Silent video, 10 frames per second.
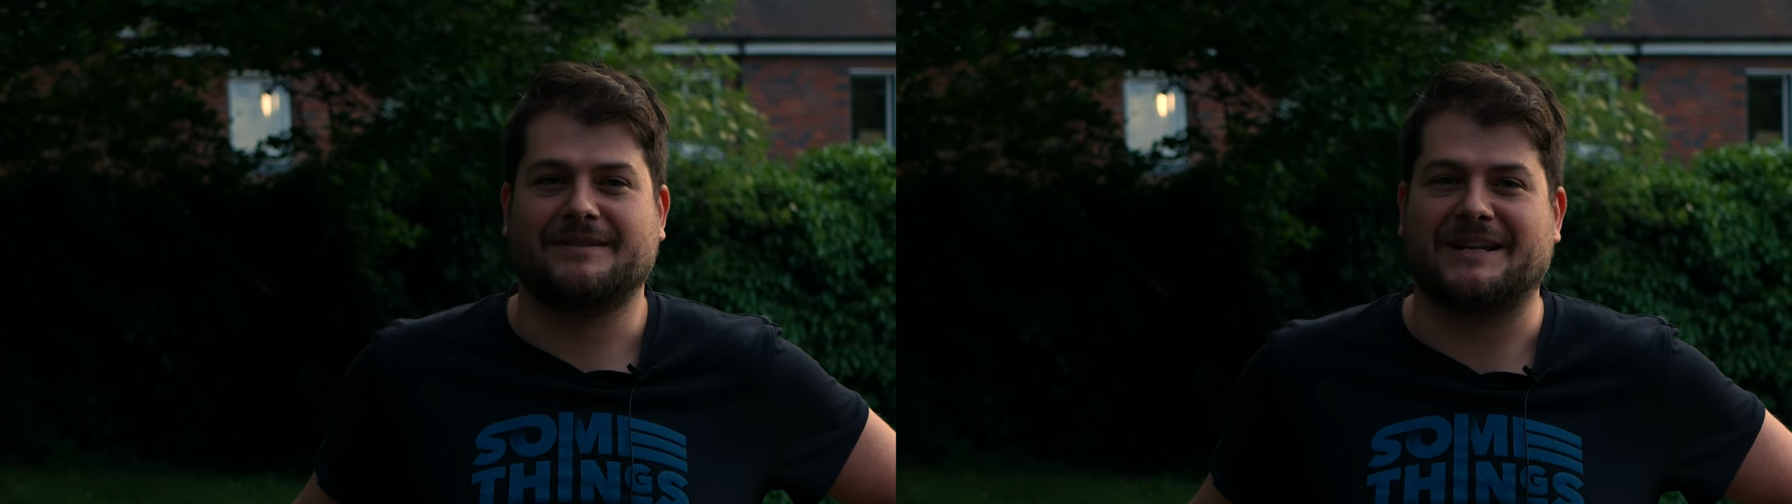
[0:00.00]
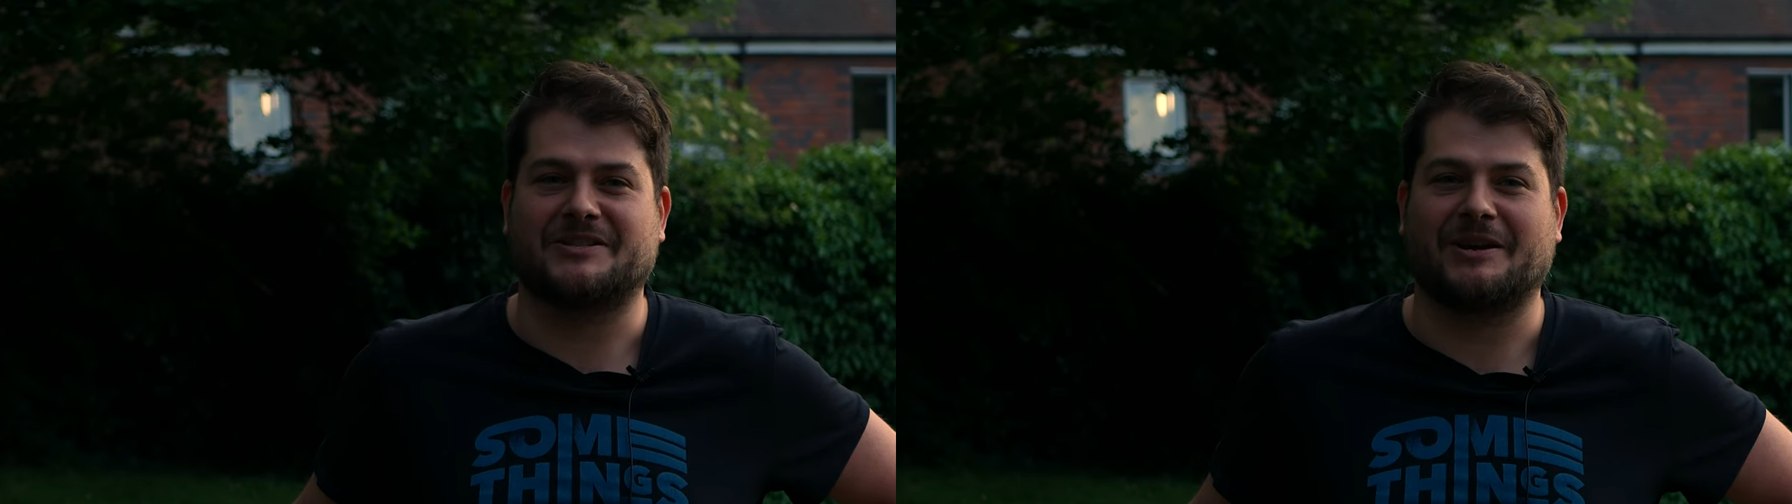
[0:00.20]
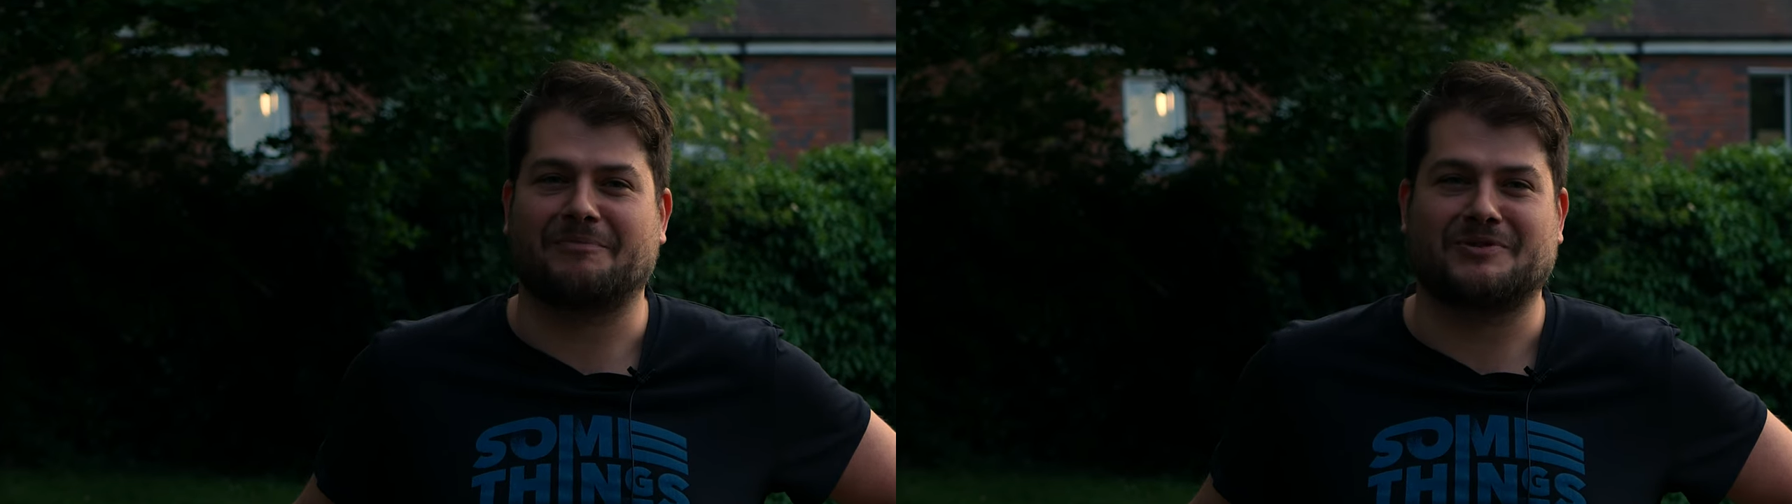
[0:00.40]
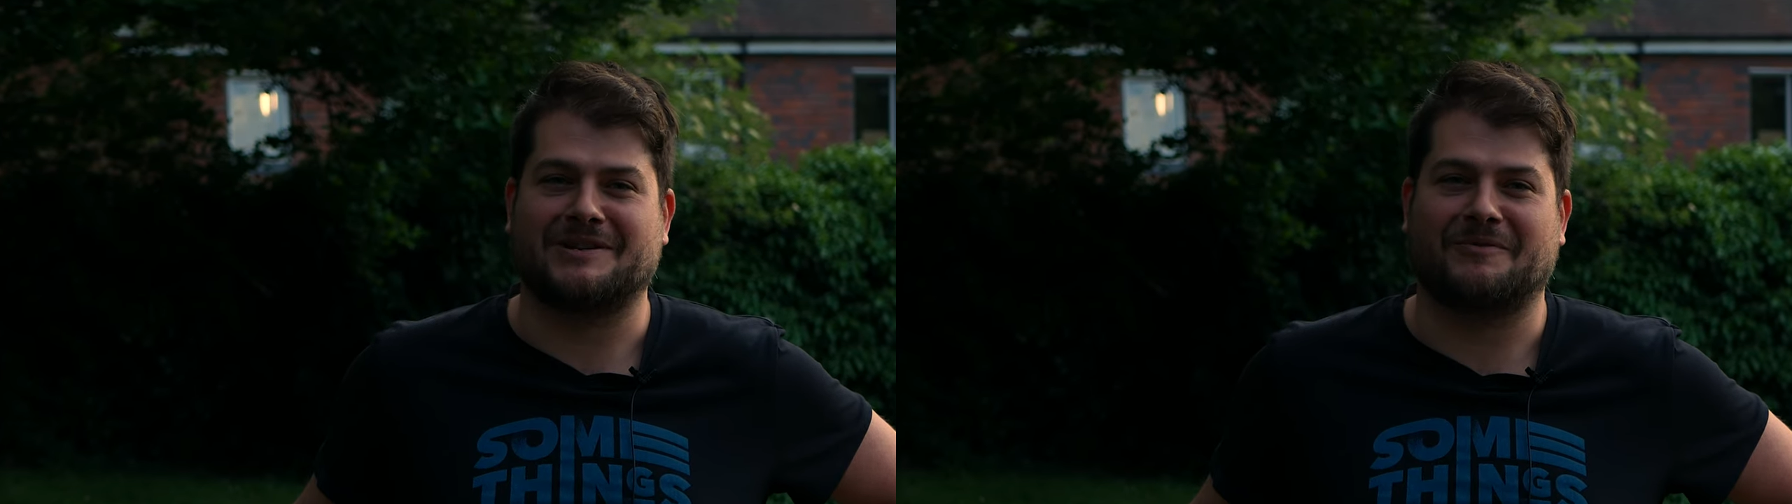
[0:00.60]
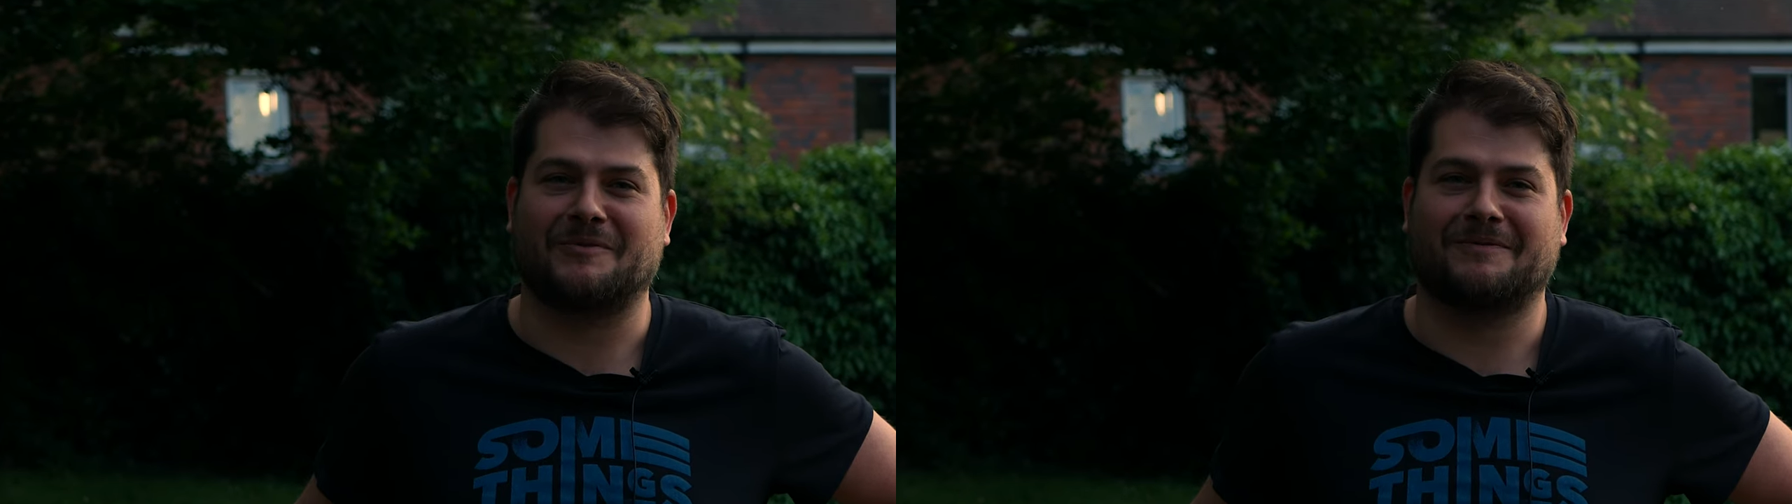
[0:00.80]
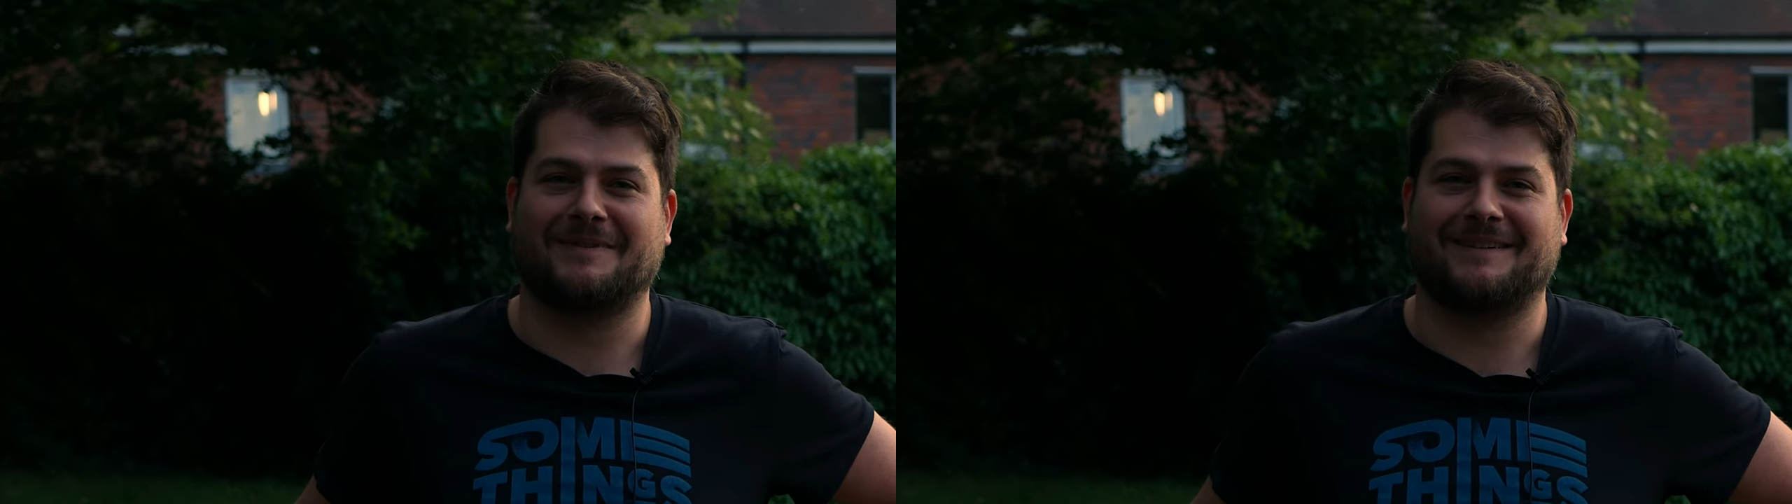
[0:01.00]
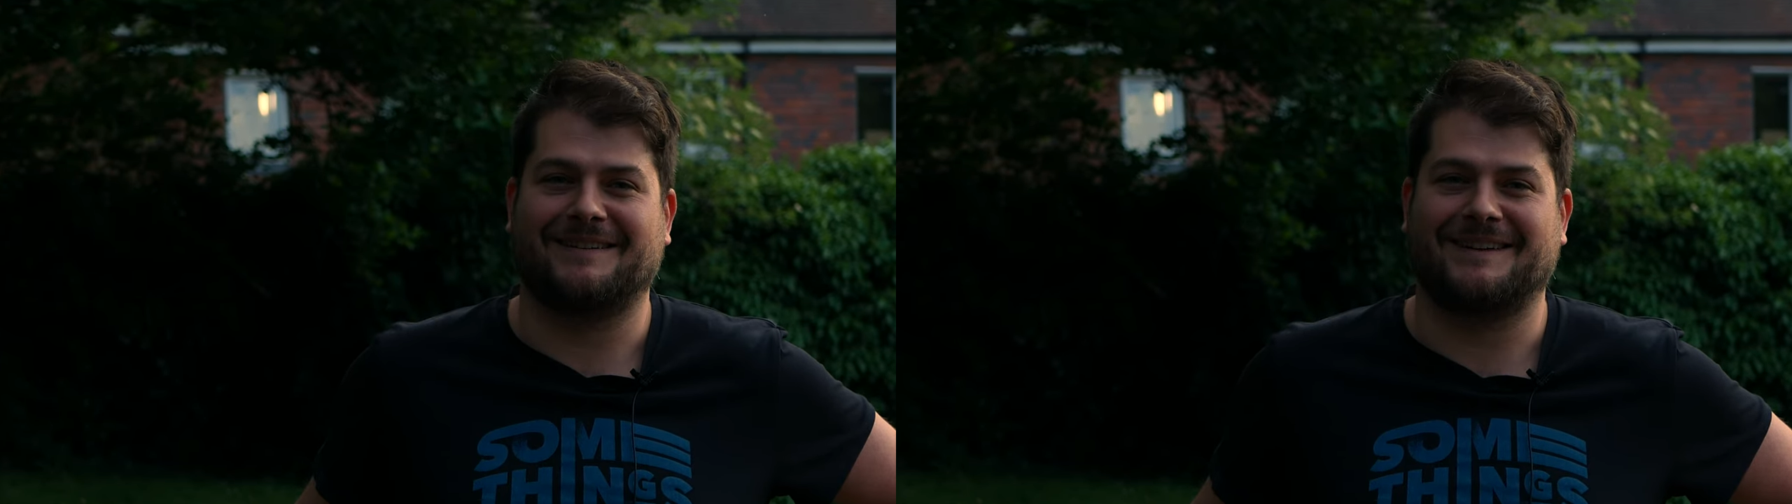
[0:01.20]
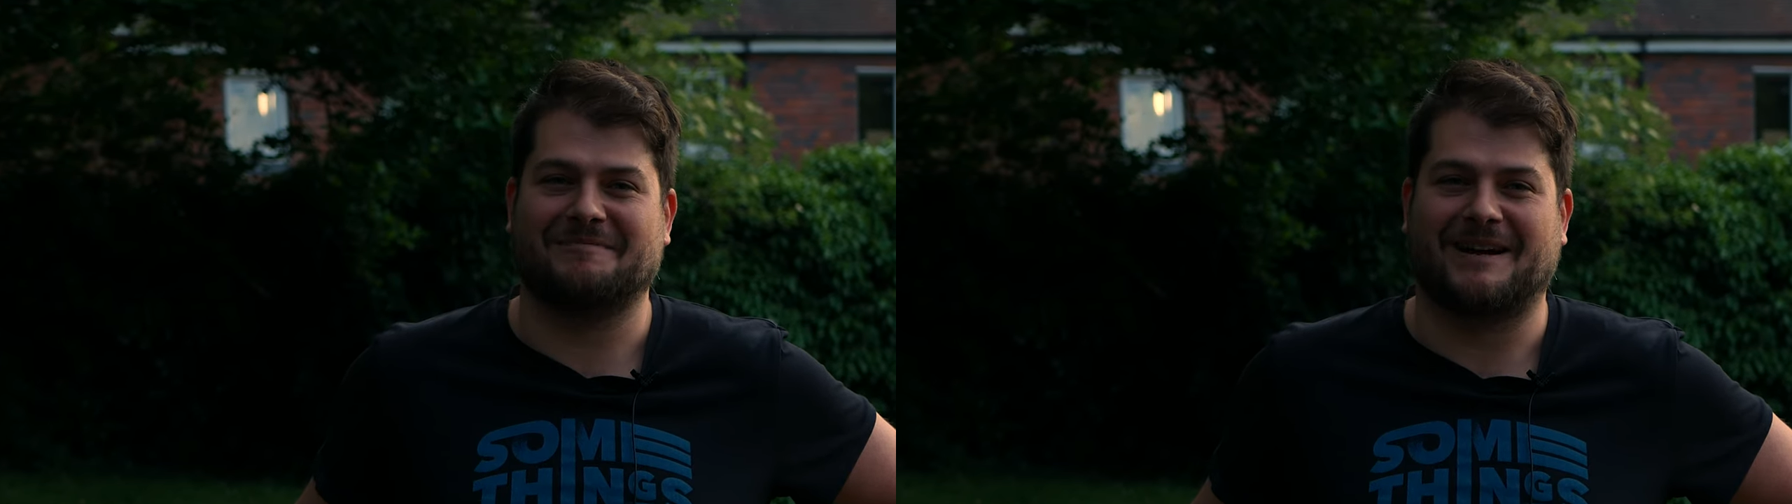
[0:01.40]
10 Champions League with,
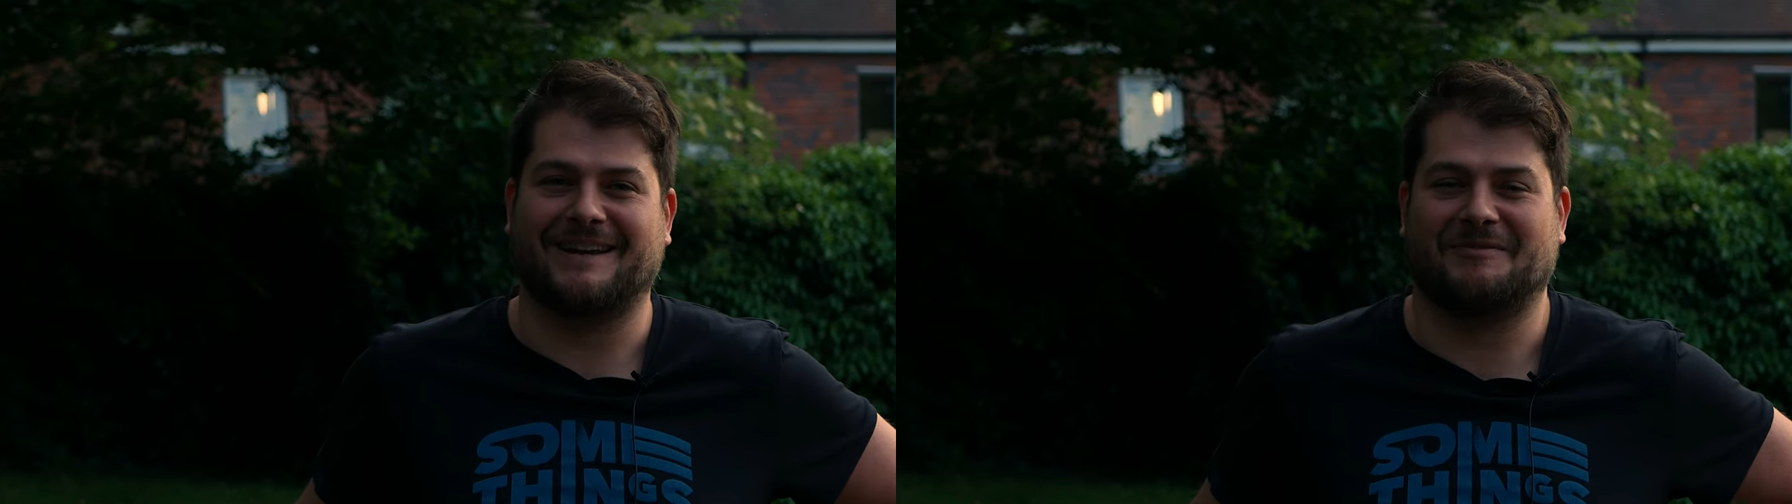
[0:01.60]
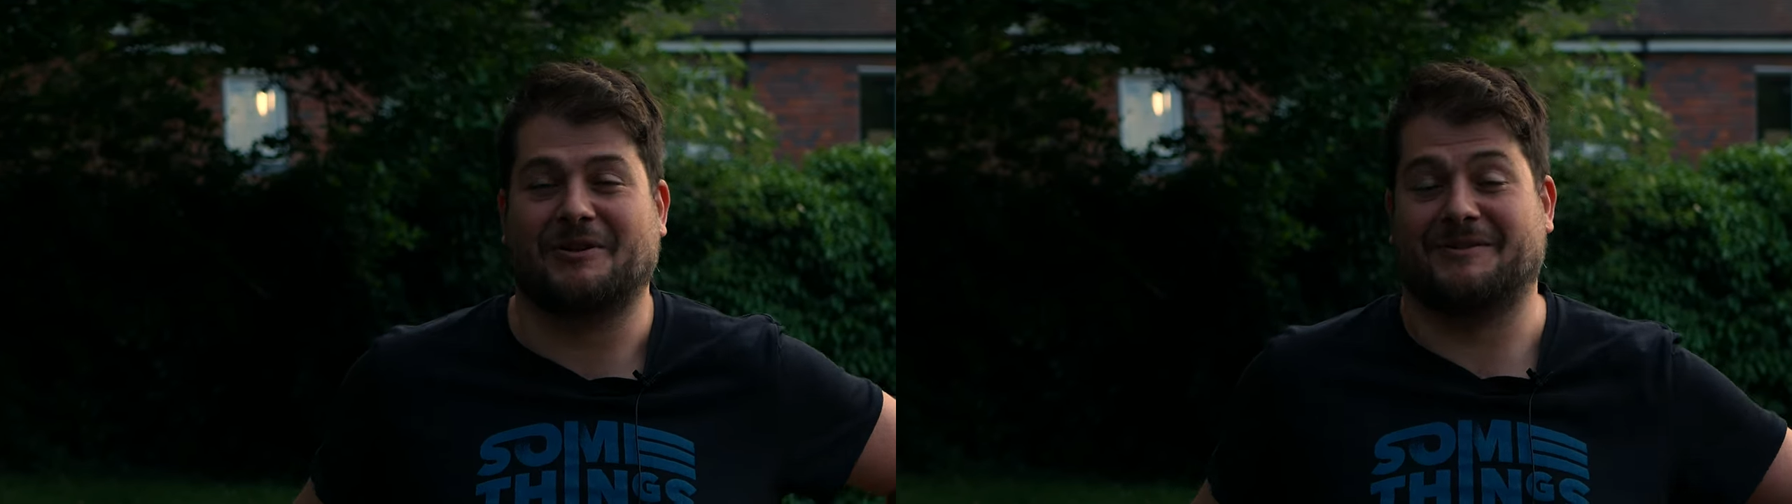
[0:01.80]
uh, in my, well,